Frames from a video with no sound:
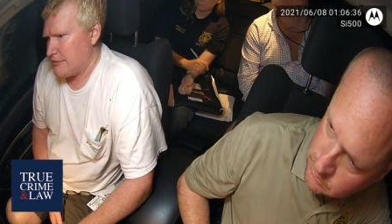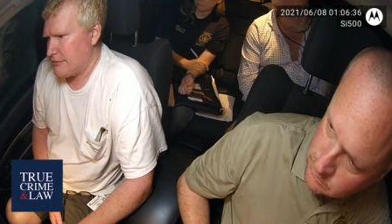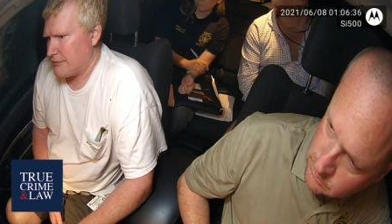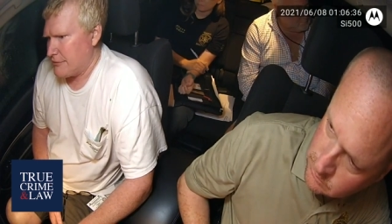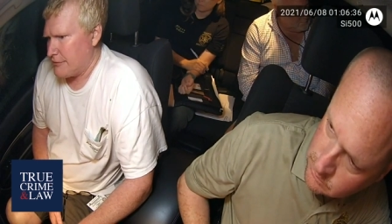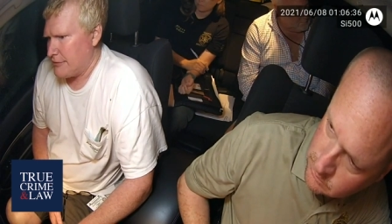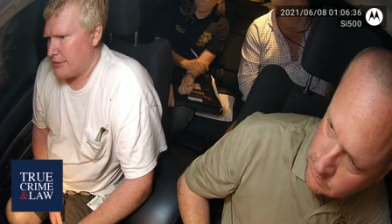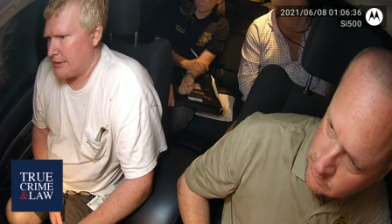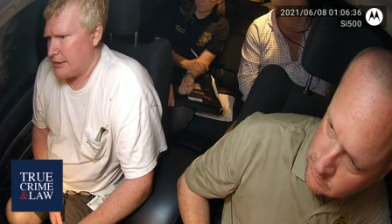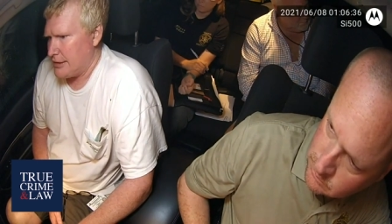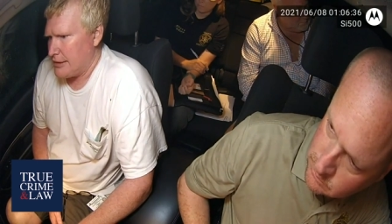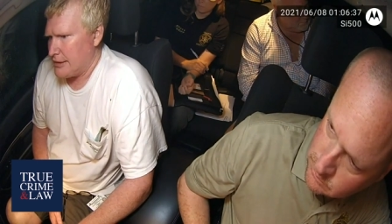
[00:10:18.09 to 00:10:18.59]

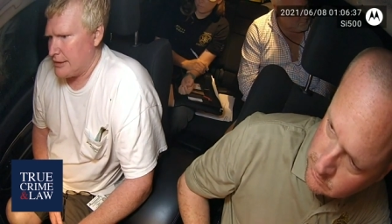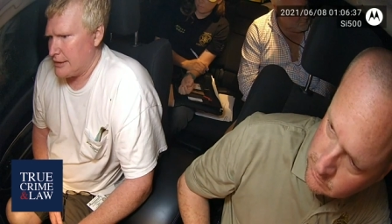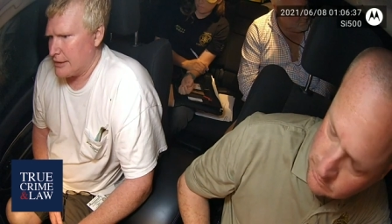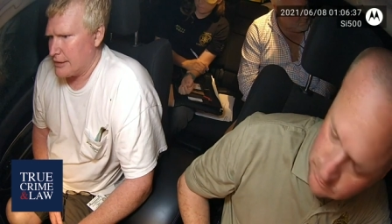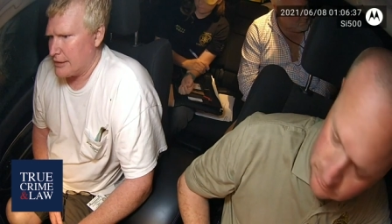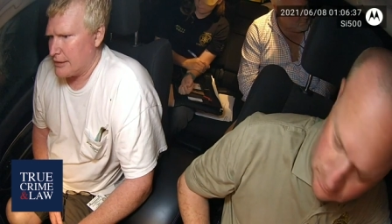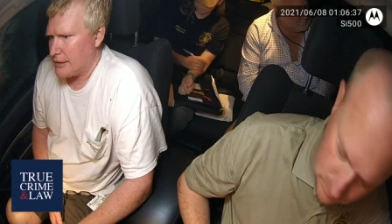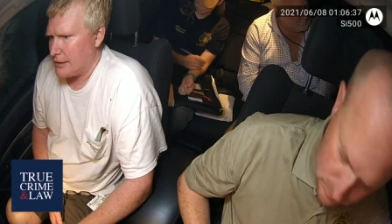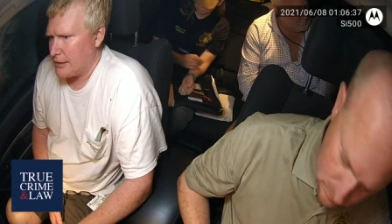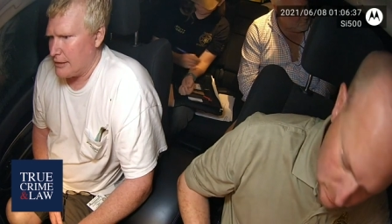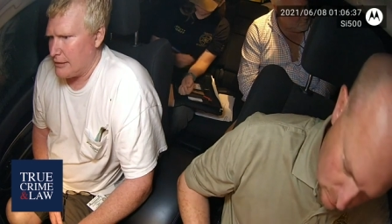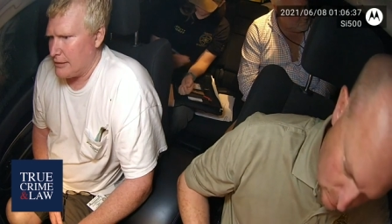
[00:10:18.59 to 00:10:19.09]
friend in
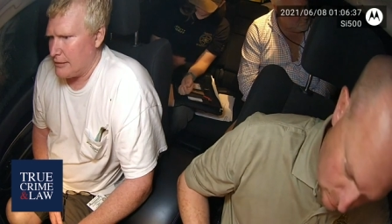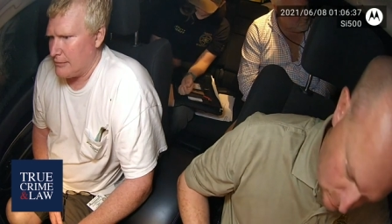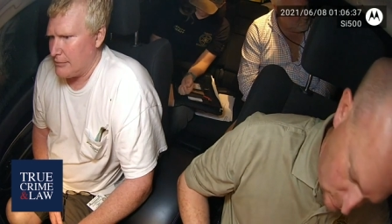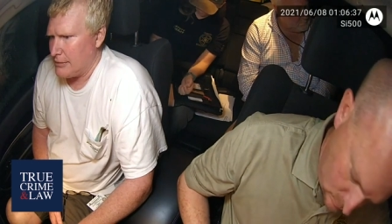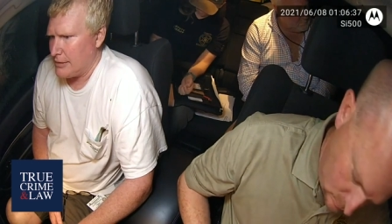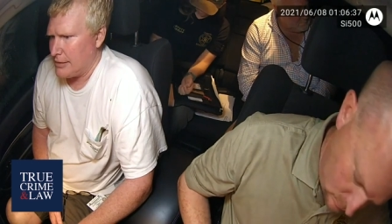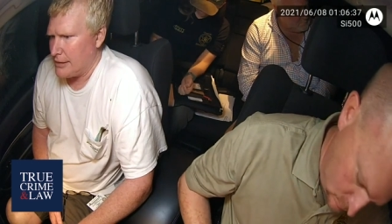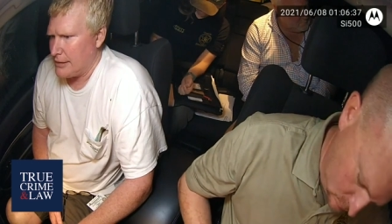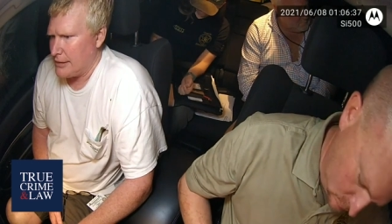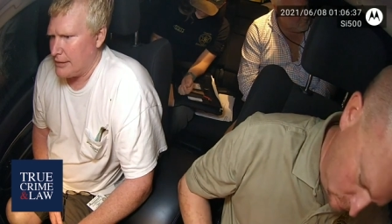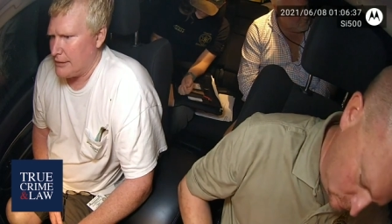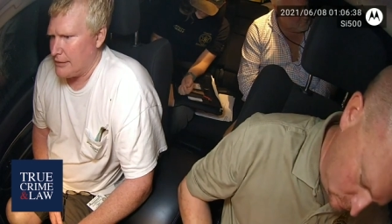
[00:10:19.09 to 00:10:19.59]

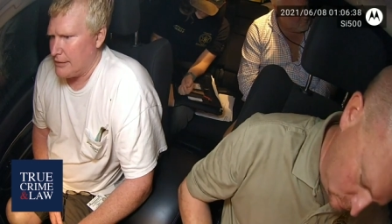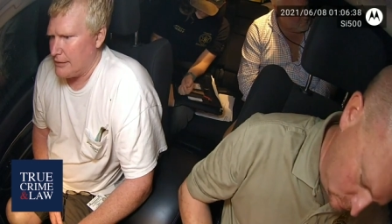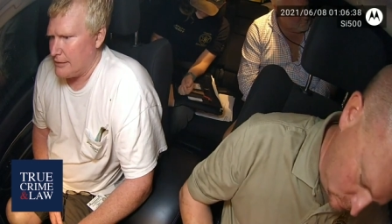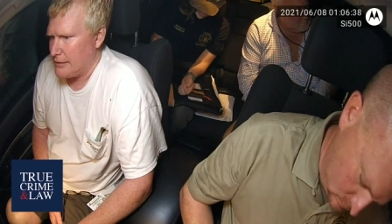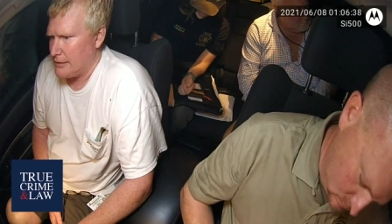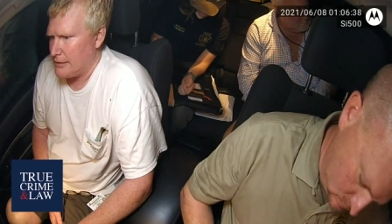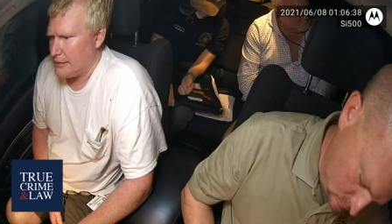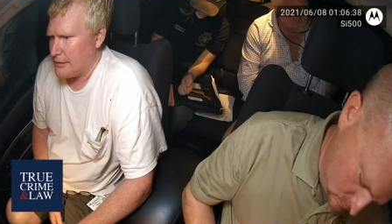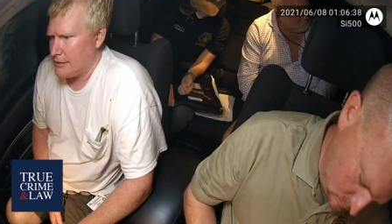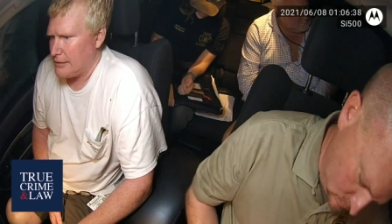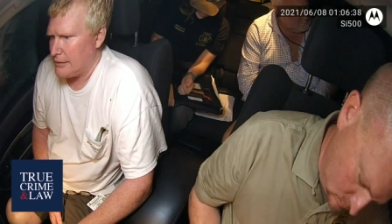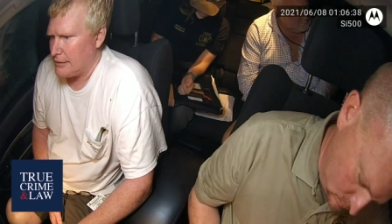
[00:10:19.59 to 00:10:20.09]
Columbia
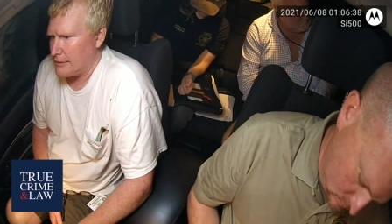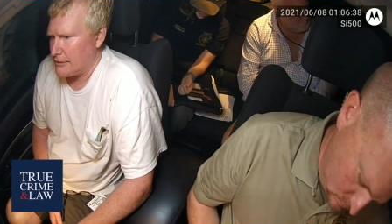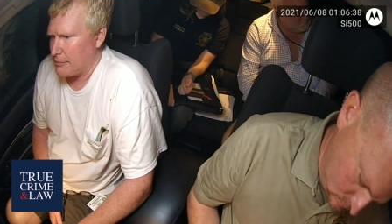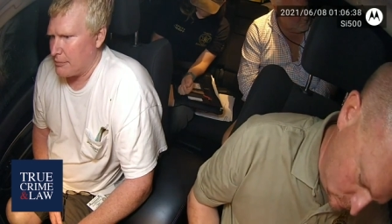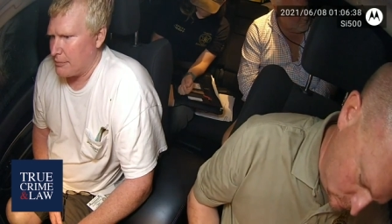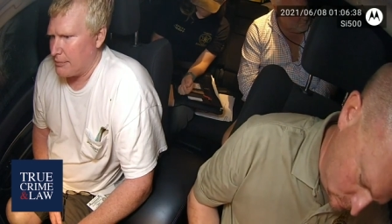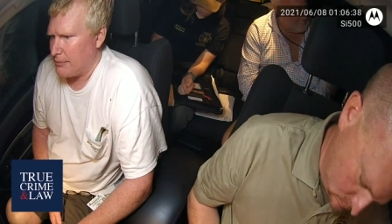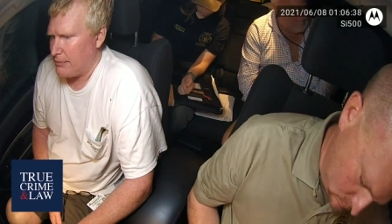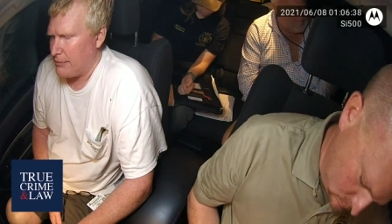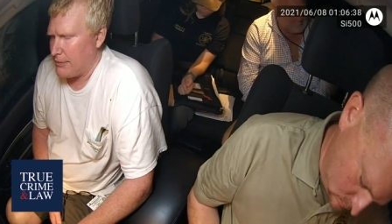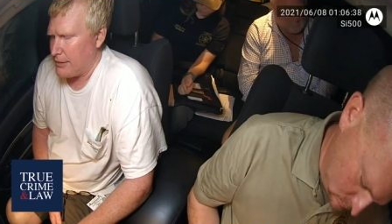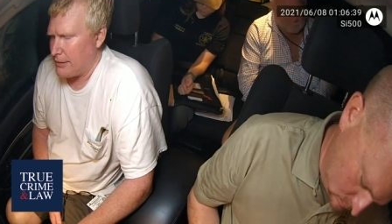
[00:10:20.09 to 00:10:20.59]
is
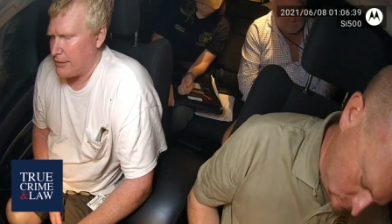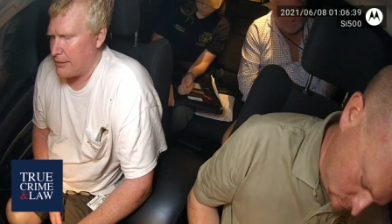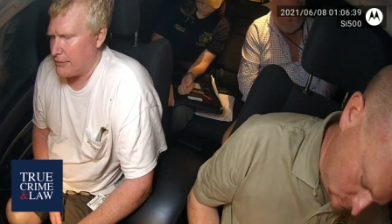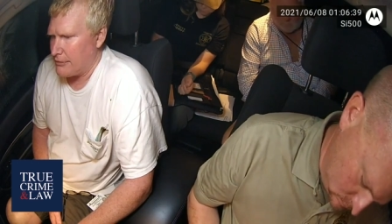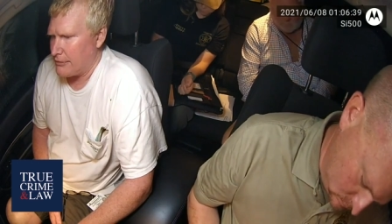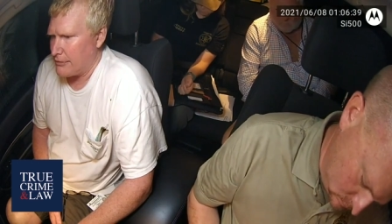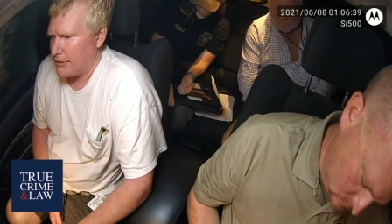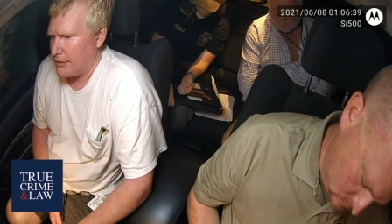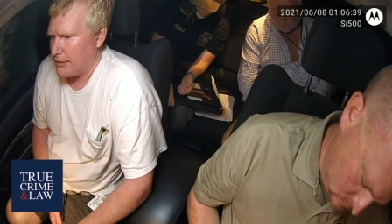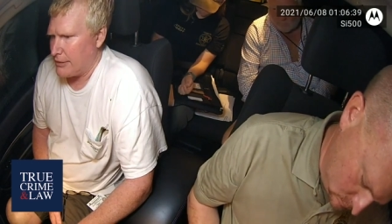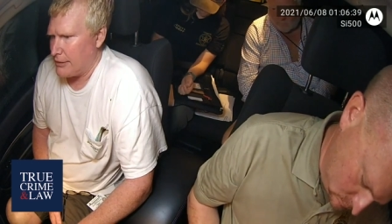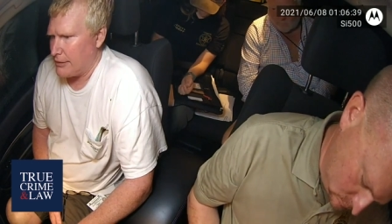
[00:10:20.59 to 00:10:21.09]

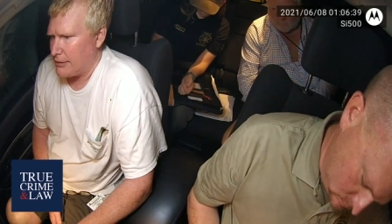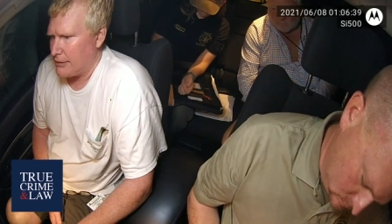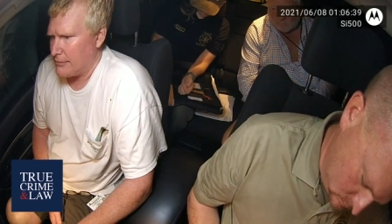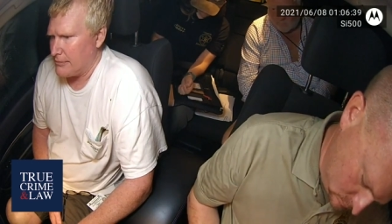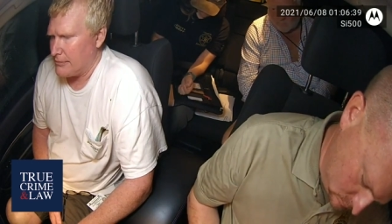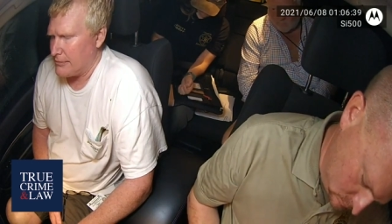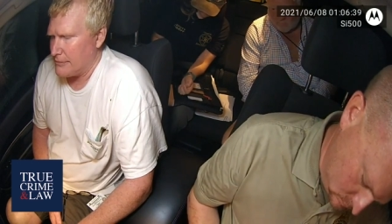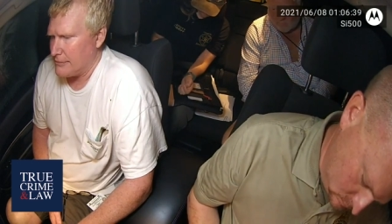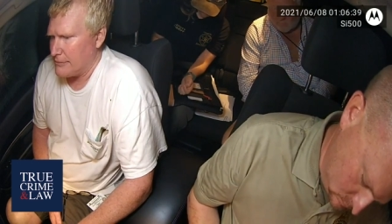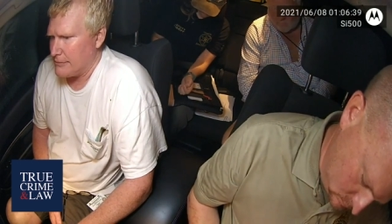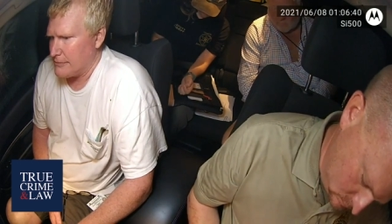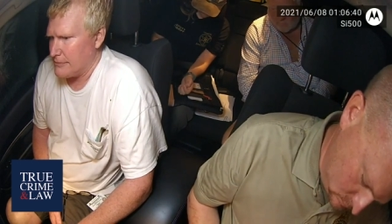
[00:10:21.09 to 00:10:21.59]
is
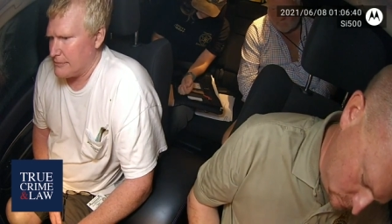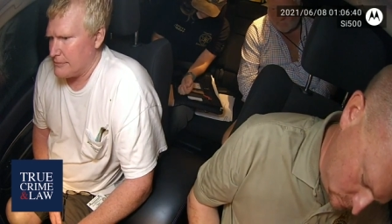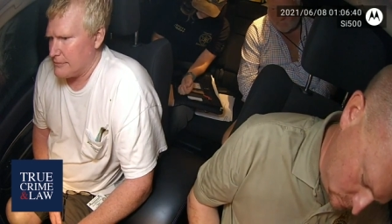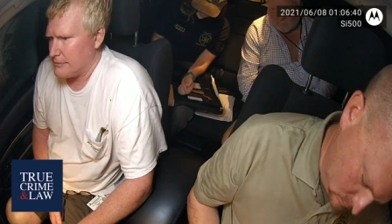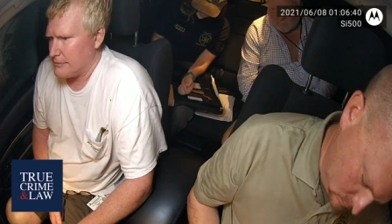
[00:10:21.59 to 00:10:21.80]
um,